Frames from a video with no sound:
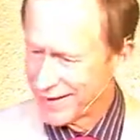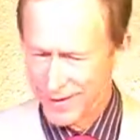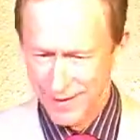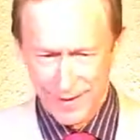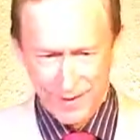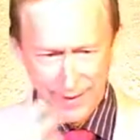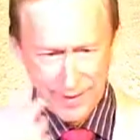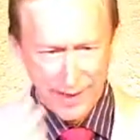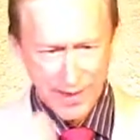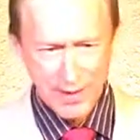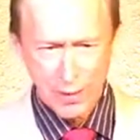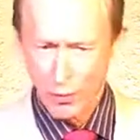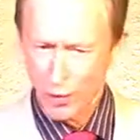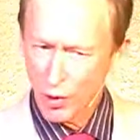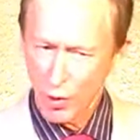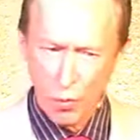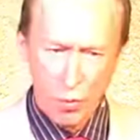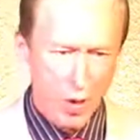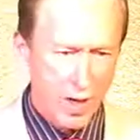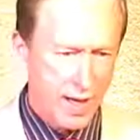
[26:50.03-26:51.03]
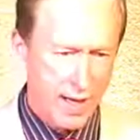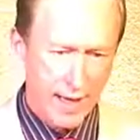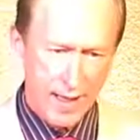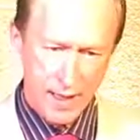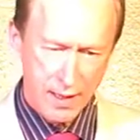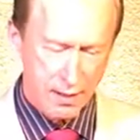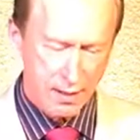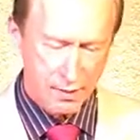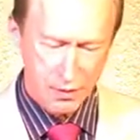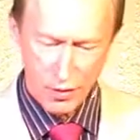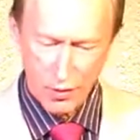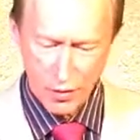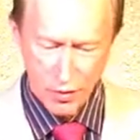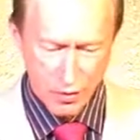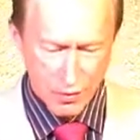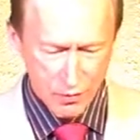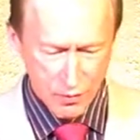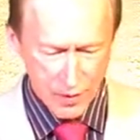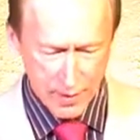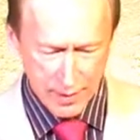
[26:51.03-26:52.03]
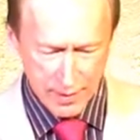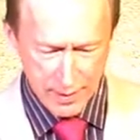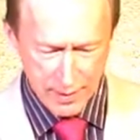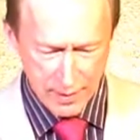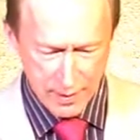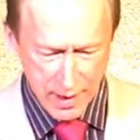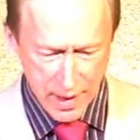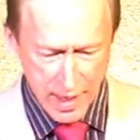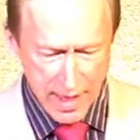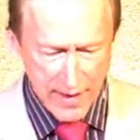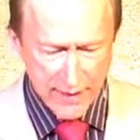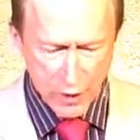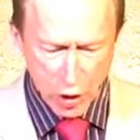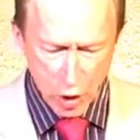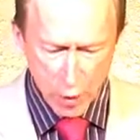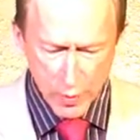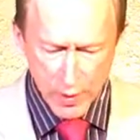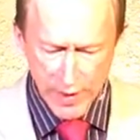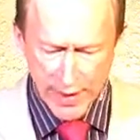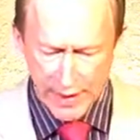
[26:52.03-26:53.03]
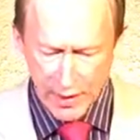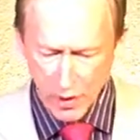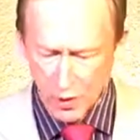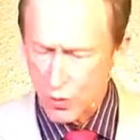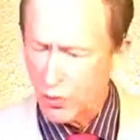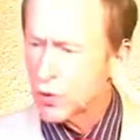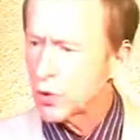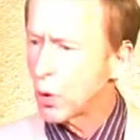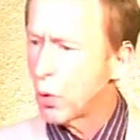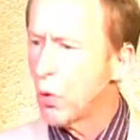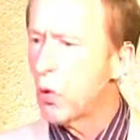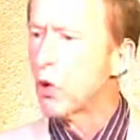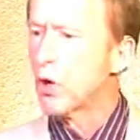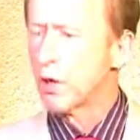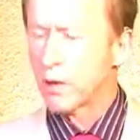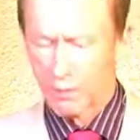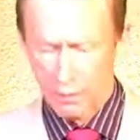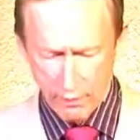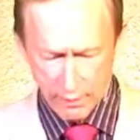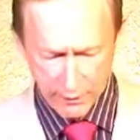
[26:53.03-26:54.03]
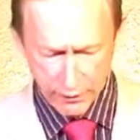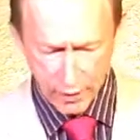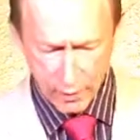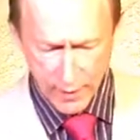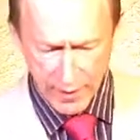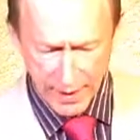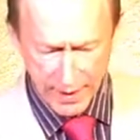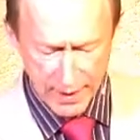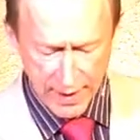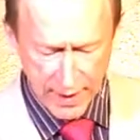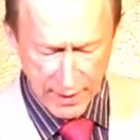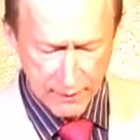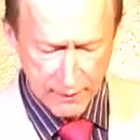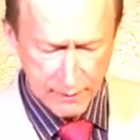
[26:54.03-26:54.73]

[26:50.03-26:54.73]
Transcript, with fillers: it's a real why, you know. I've opened a new door for my life.